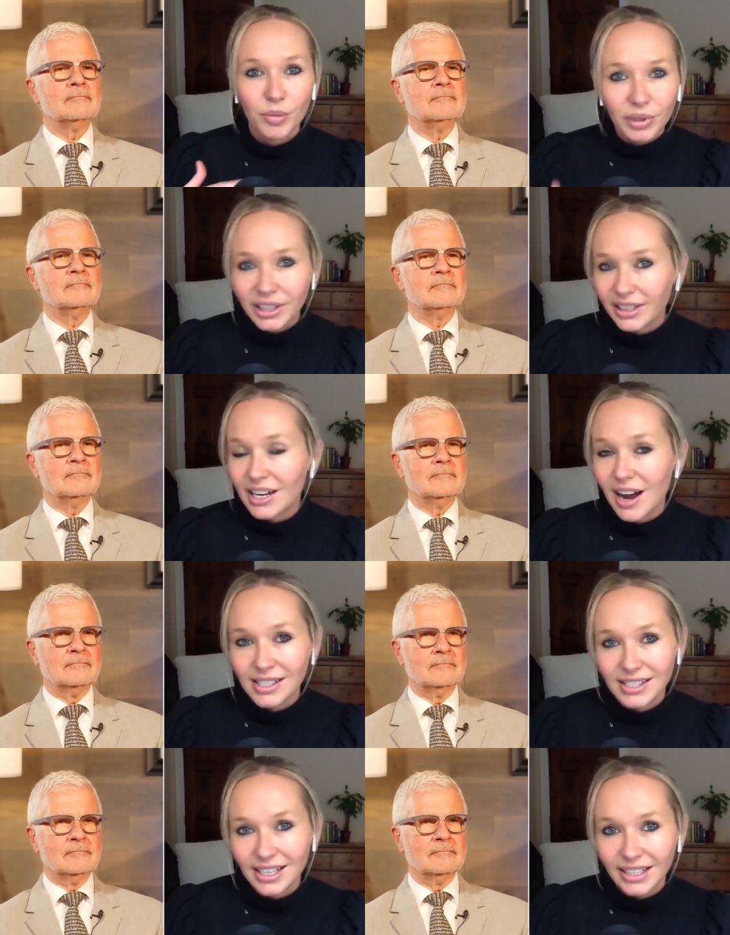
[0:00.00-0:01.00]
Speaker 1: completely
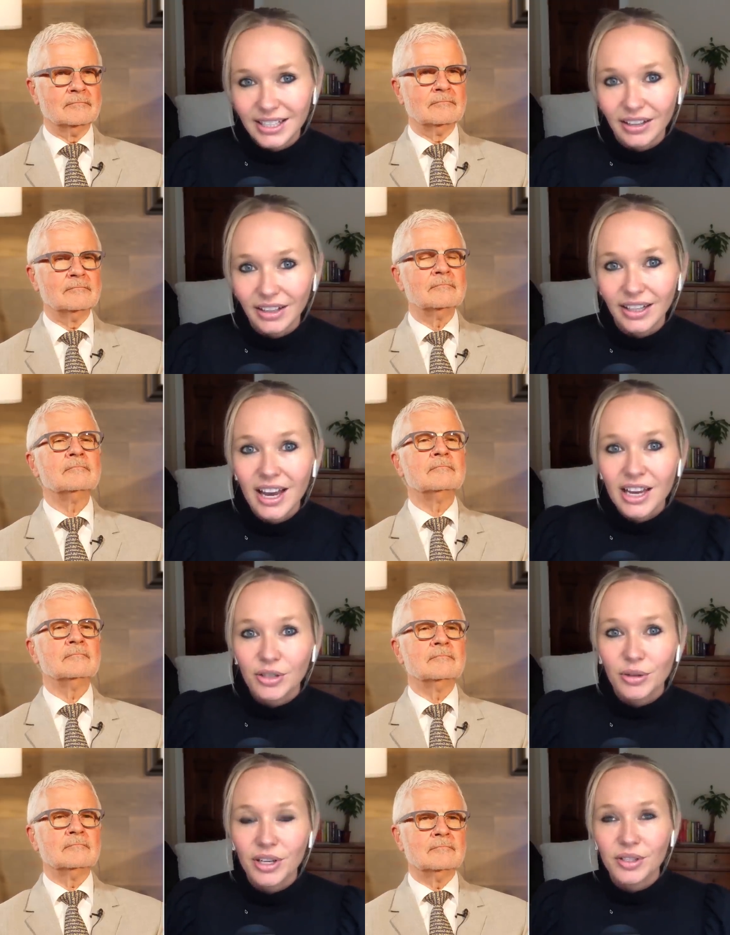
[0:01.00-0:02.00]
non psychedelic.
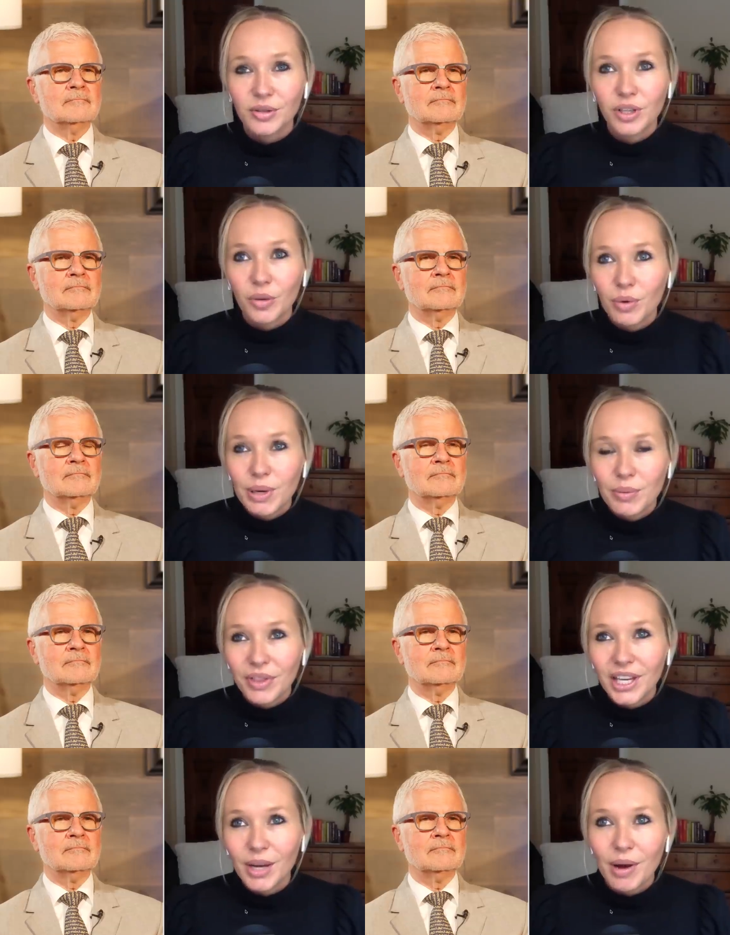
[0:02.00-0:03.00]
So there's, you know, when people
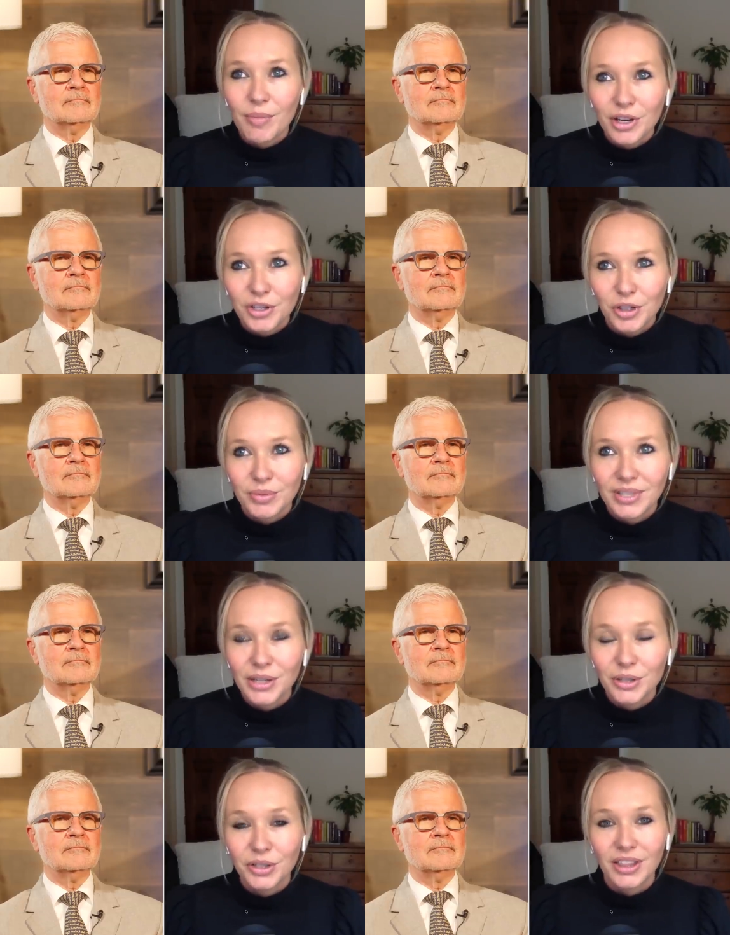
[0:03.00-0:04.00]
think about mushrooms, they
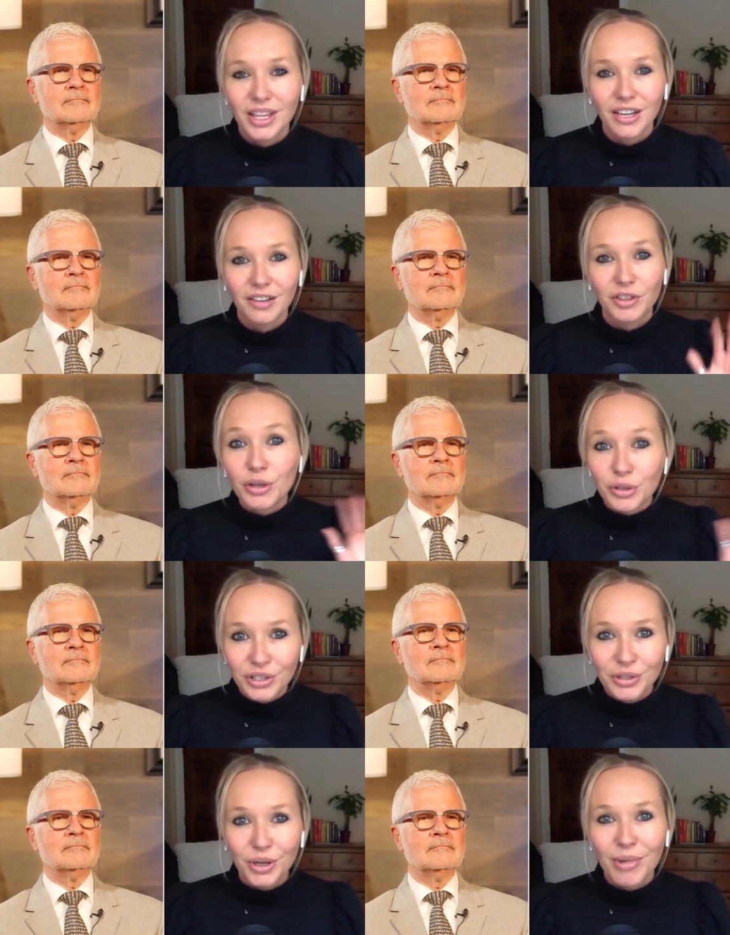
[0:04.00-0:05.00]
usually think of
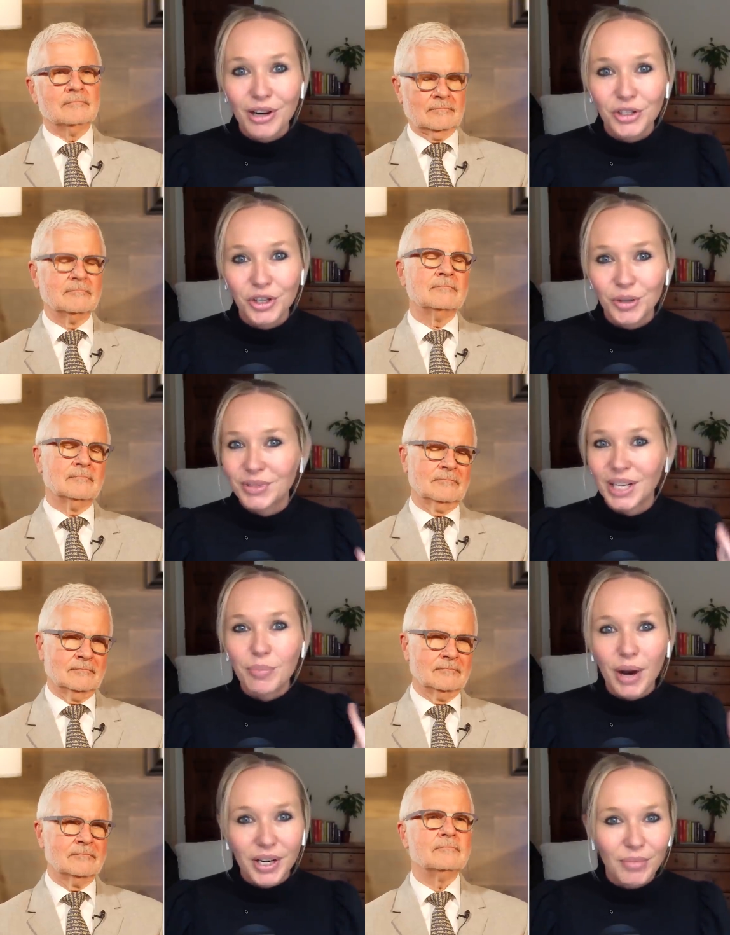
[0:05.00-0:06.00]
grocery store mushrooms
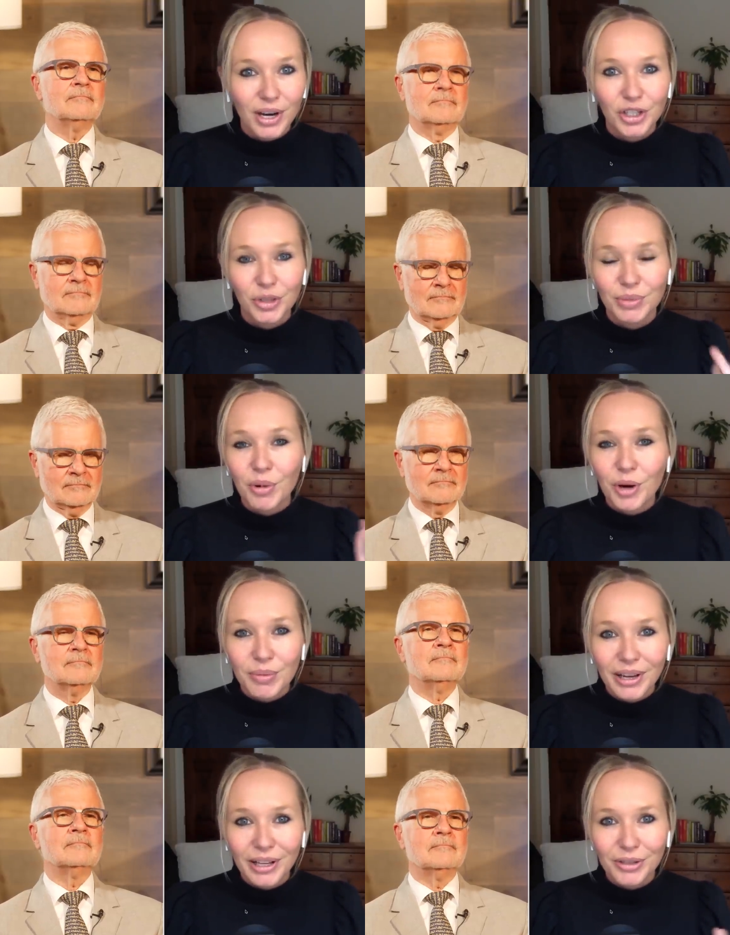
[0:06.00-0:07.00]
like button mushrooms,
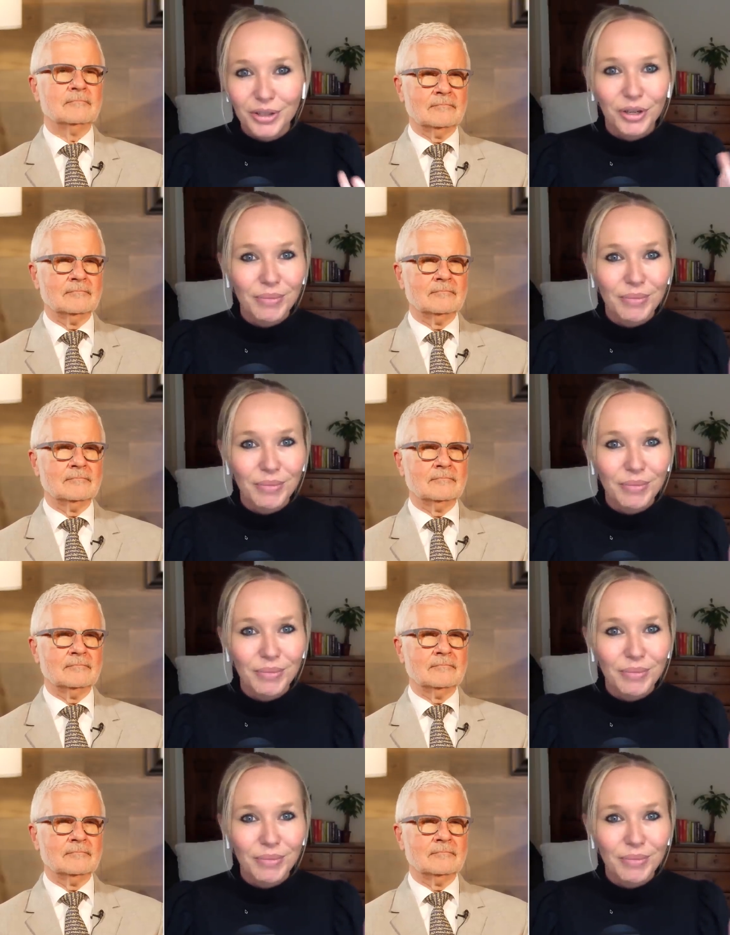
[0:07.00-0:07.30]
portobellos,